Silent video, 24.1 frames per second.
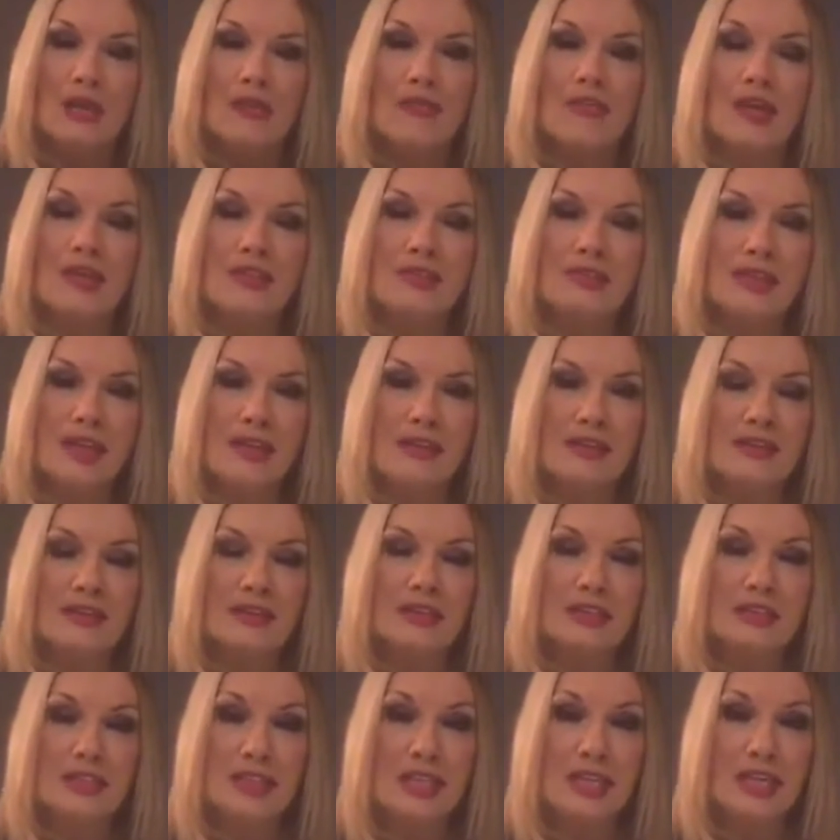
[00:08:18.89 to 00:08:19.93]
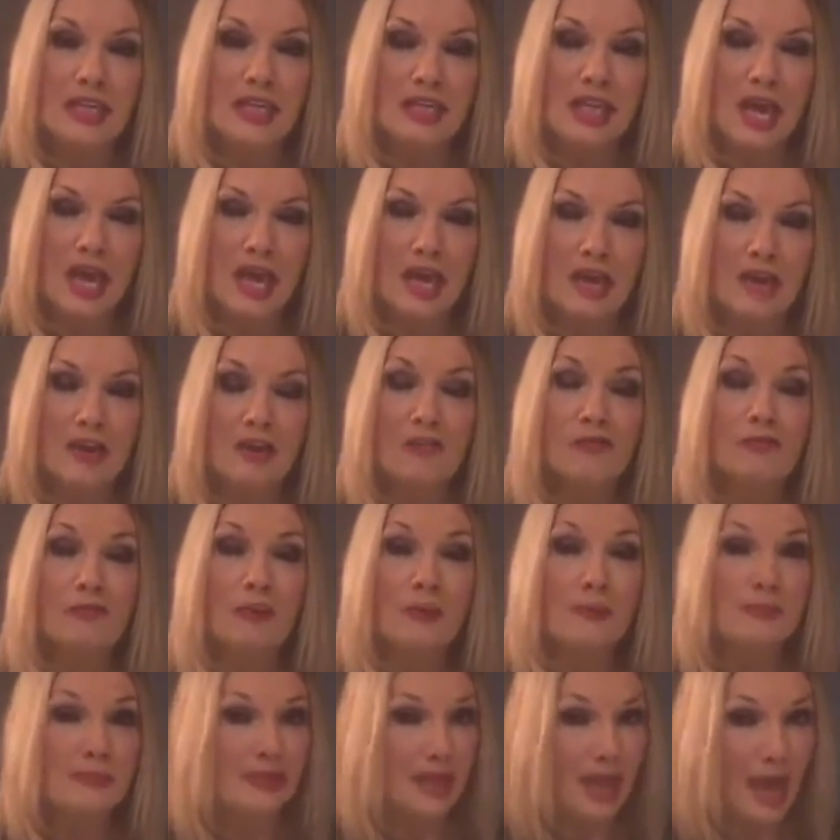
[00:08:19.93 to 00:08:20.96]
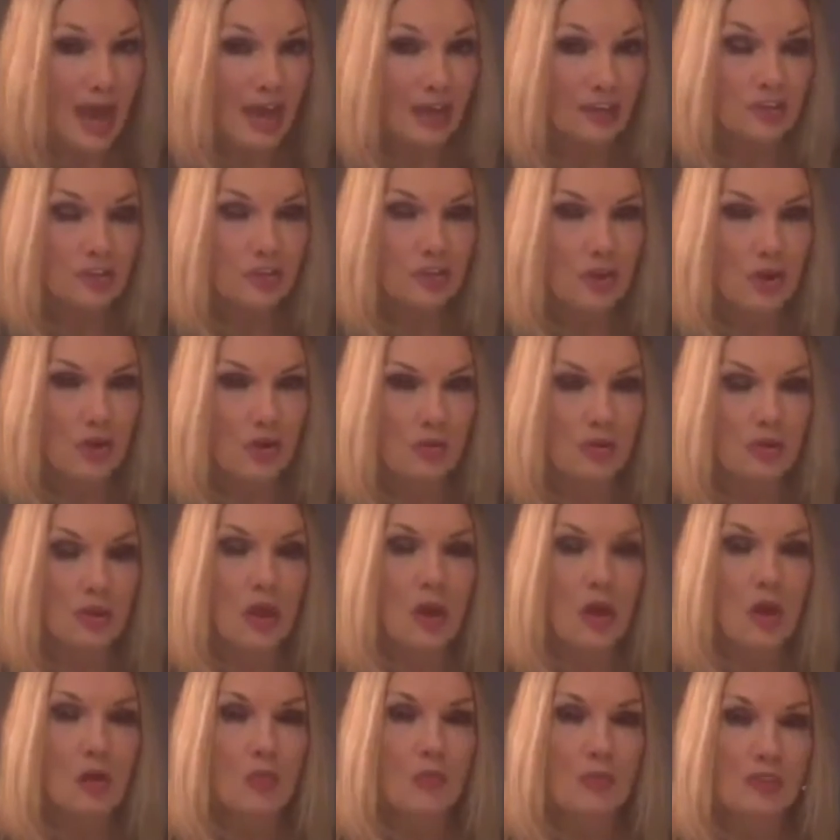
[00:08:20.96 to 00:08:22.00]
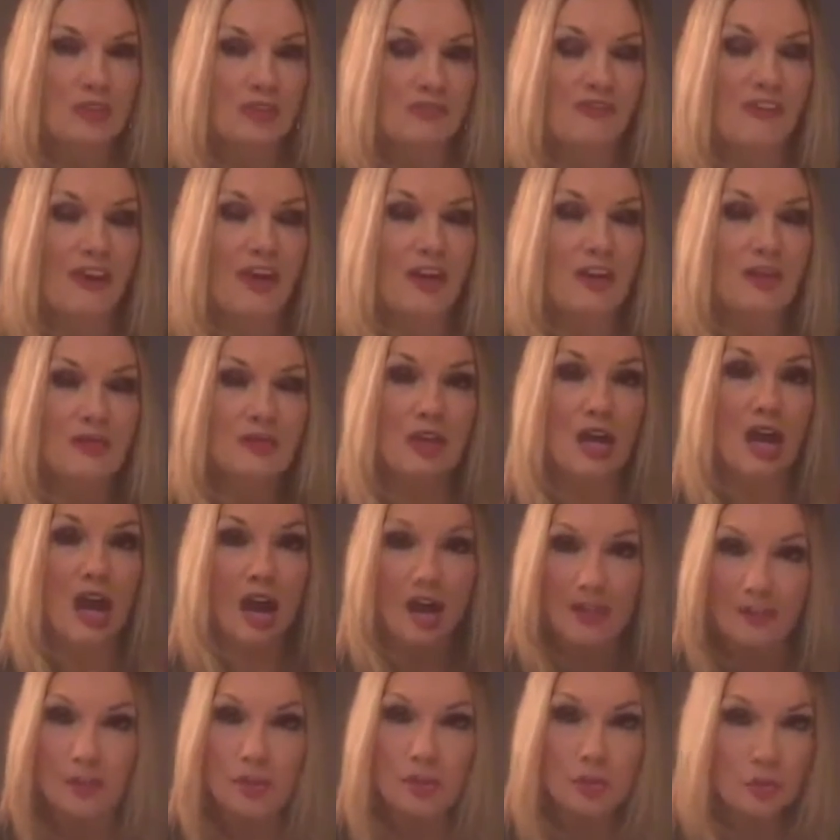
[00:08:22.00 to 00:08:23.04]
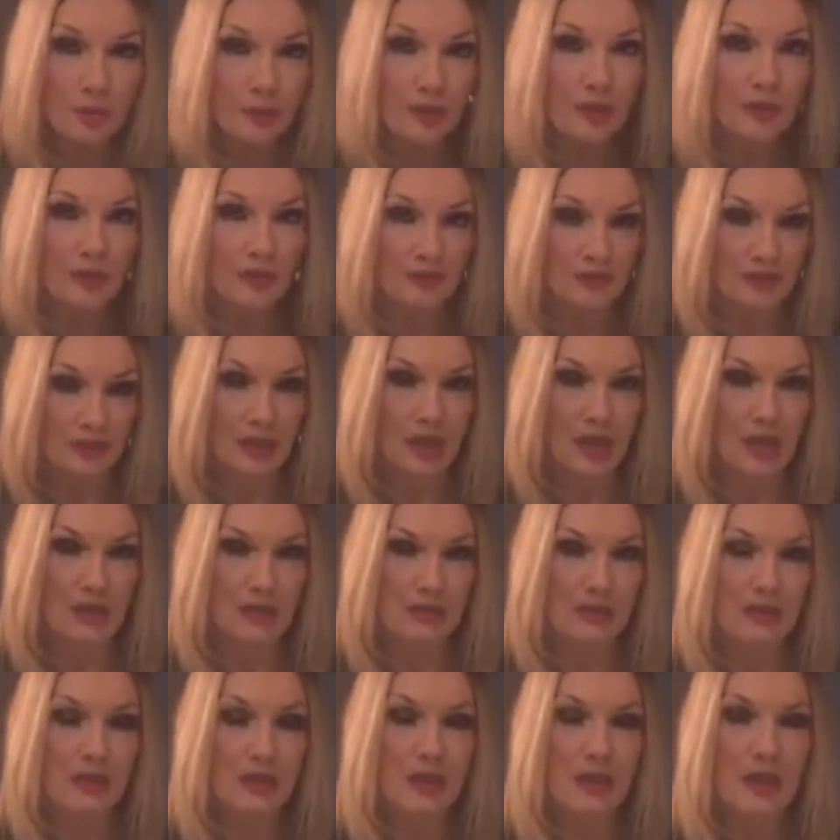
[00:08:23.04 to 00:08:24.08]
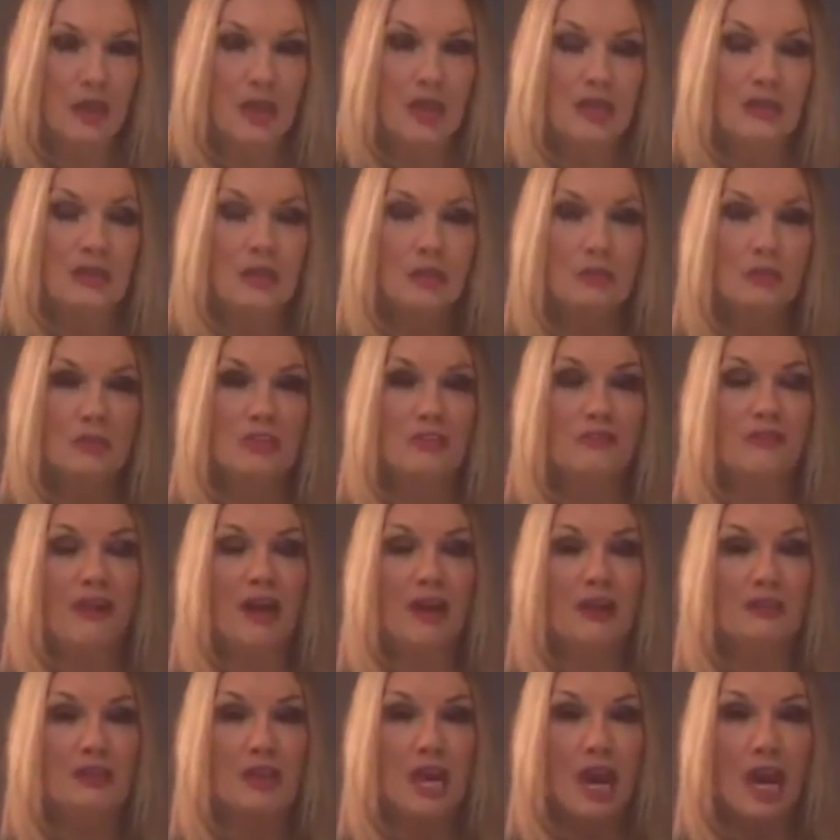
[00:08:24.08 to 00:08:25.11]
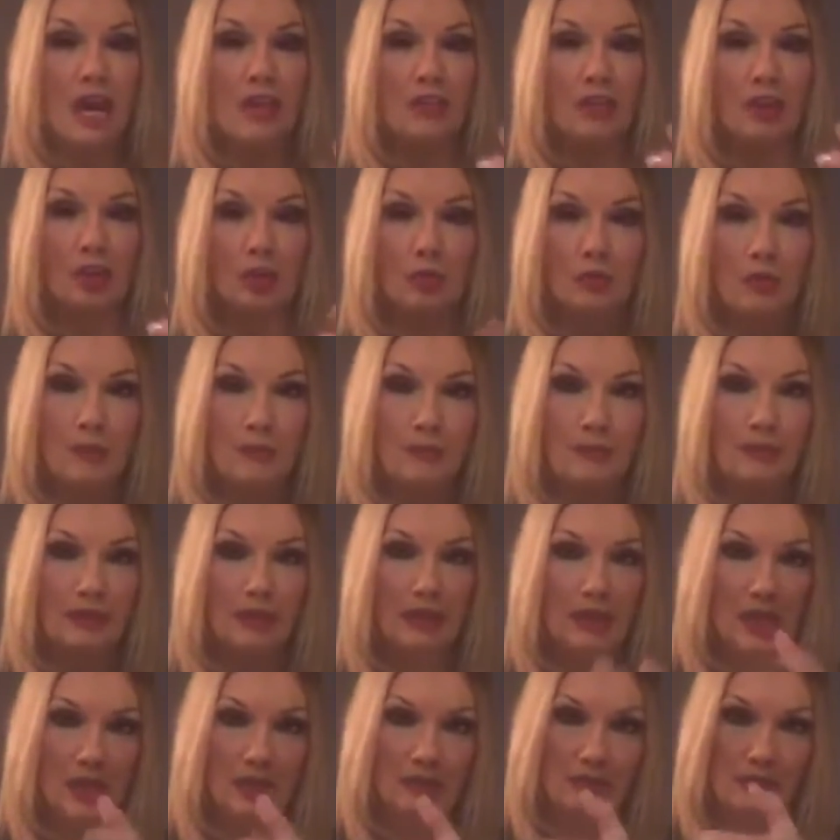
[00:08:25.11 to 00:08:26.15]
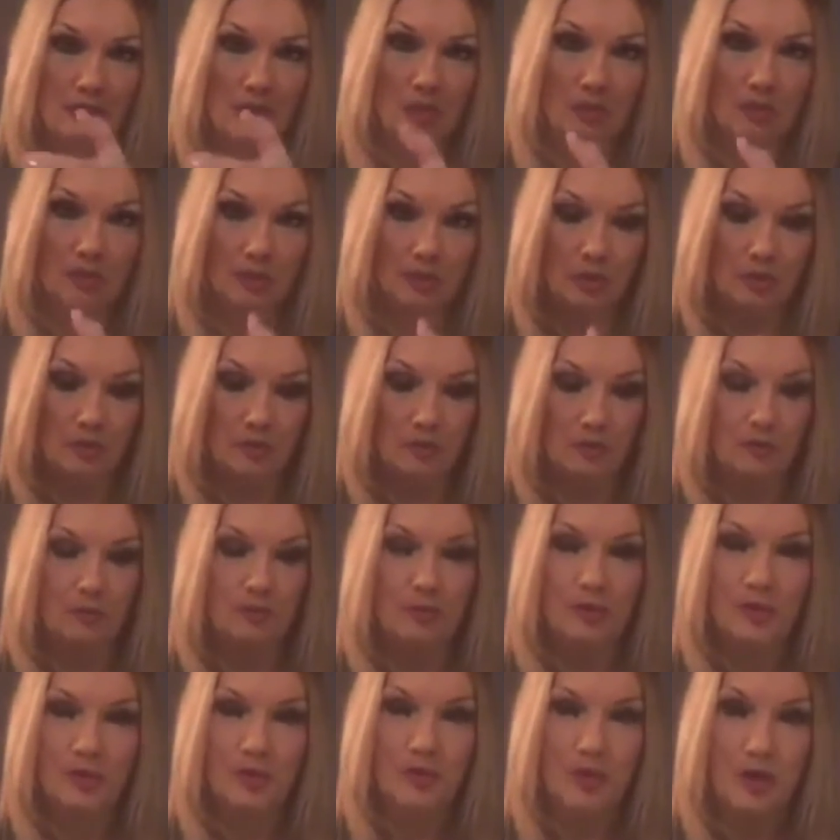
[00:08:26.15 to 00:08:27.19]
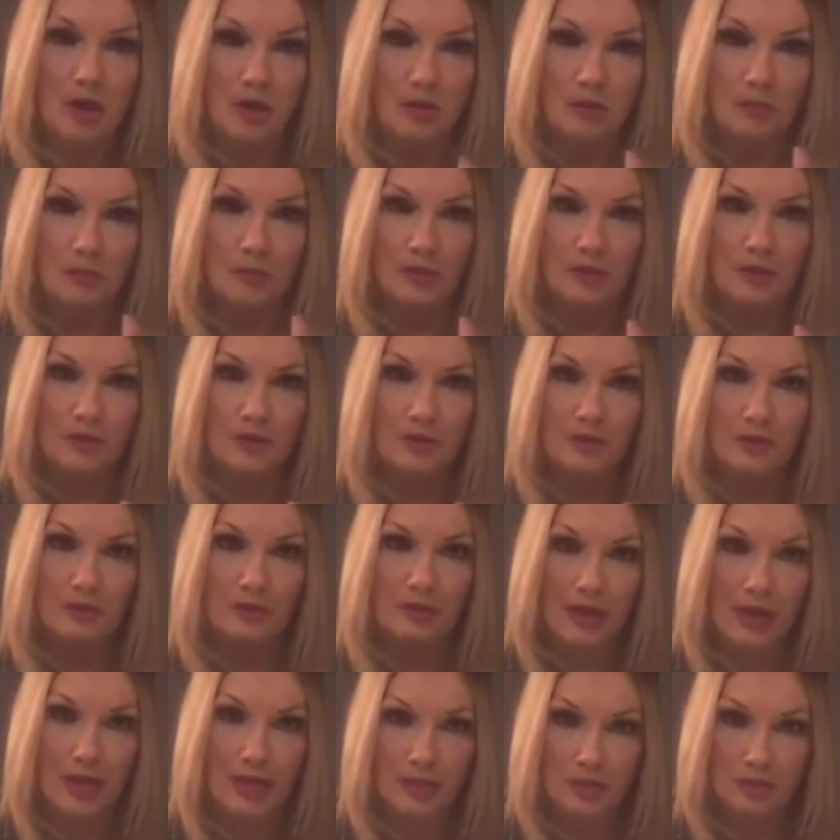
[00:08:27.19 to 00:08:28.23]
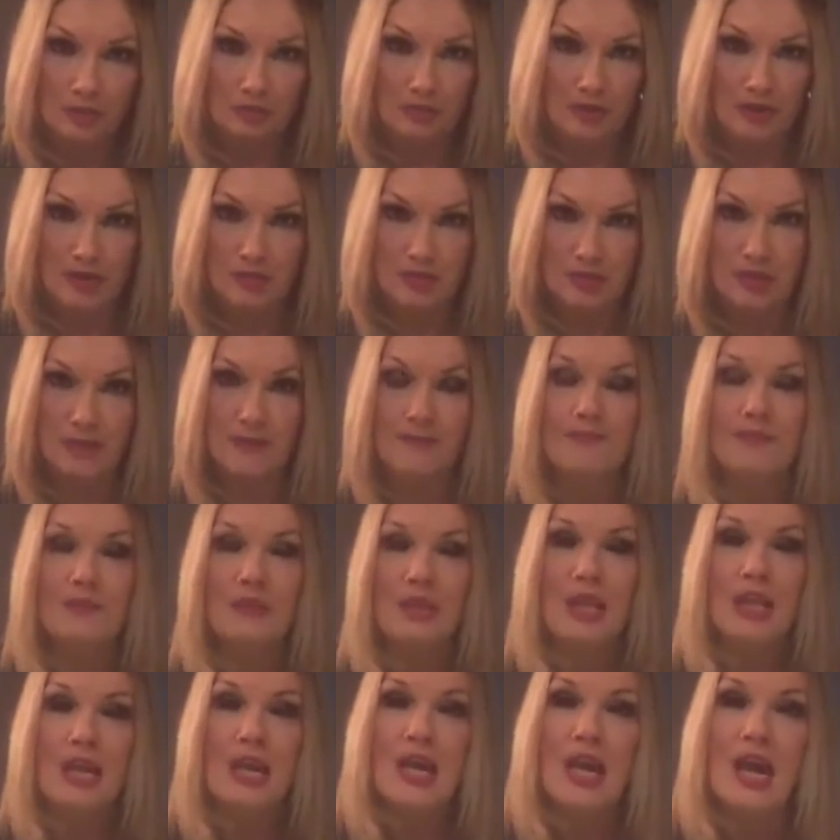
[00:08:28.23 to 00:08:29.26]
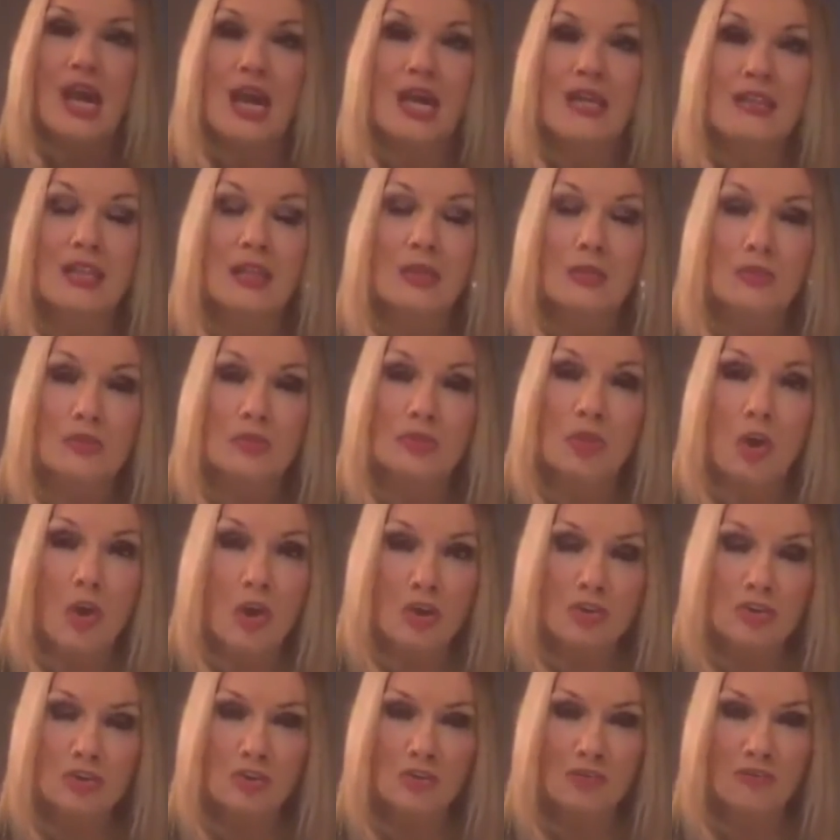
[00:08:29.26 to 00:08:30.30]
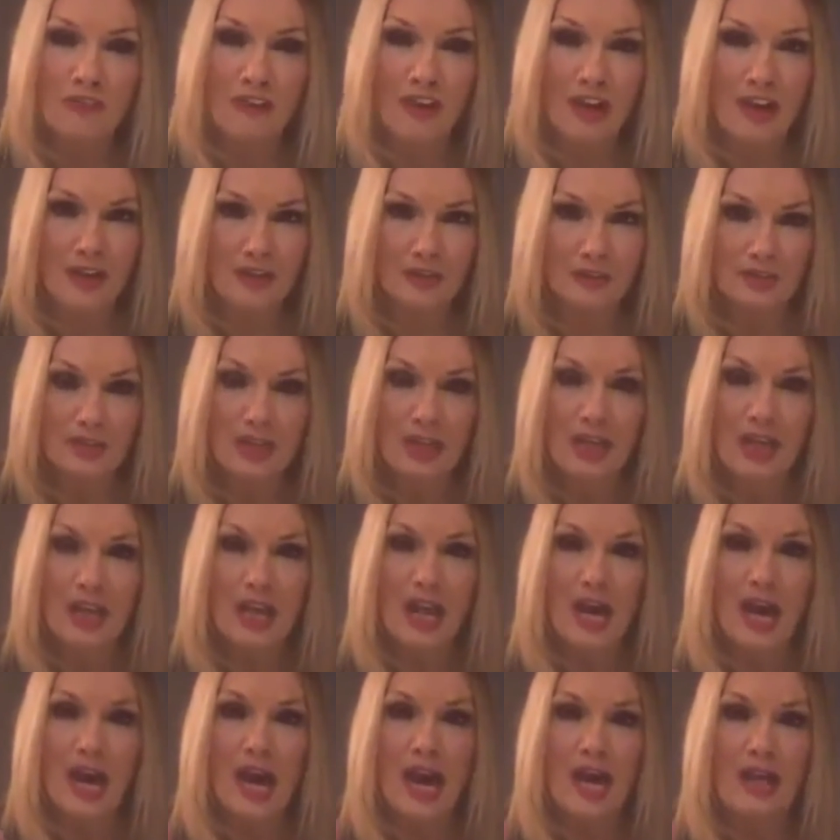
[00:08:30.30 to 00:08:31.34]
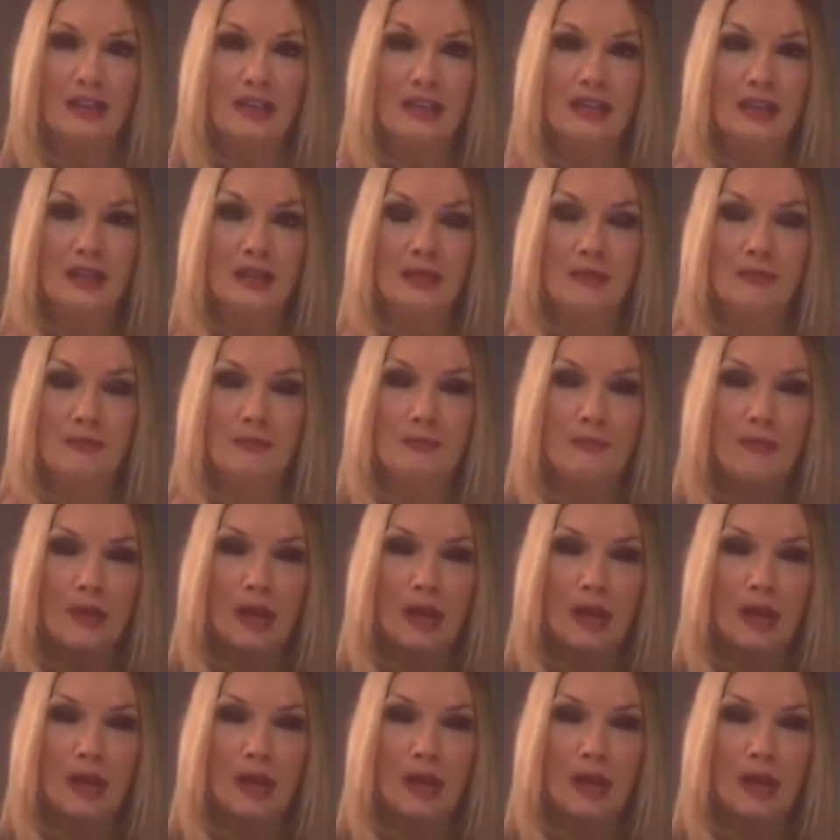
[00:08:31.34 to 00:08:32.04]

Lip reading: they say that the DNA from Taxstone was found on the trigger of the gun, that it was found on the grip of the gun, where you put your hand around it, and that it was also found on the